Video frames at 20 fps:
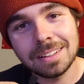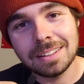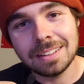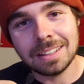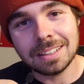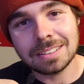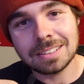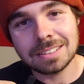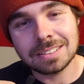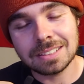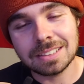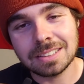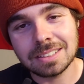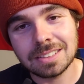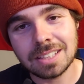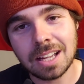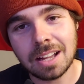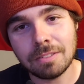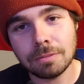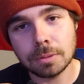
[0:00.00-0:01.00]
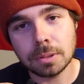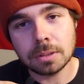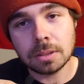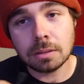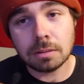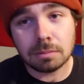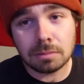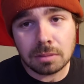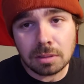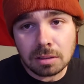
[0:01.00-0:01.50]
Like just this soft
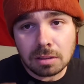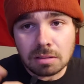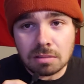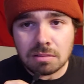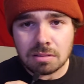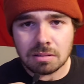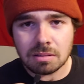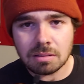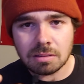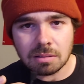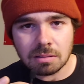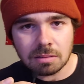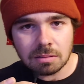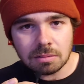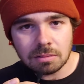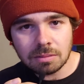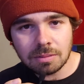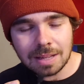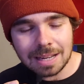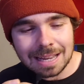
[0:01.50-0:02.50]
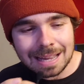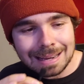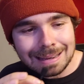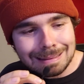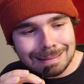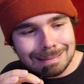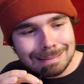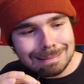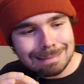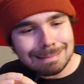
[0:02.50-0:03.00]
music, I
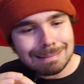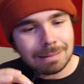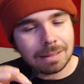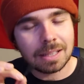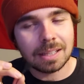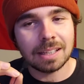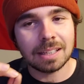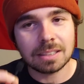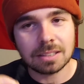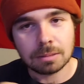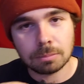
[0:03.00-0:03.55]
do, they like